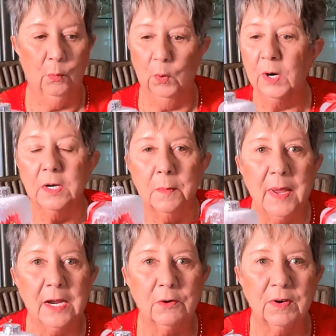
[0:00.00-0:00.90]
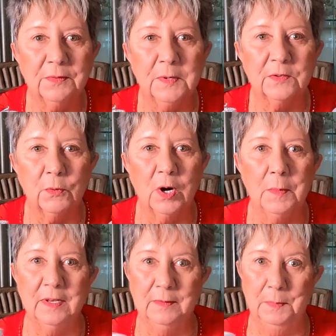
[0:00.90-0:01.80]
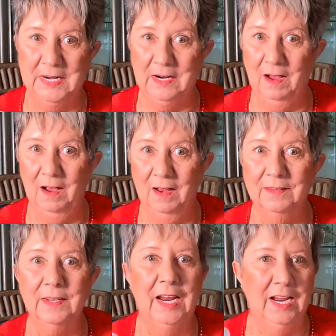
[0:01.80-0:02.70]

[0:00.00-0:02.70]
We're going to make Christmas ornaments because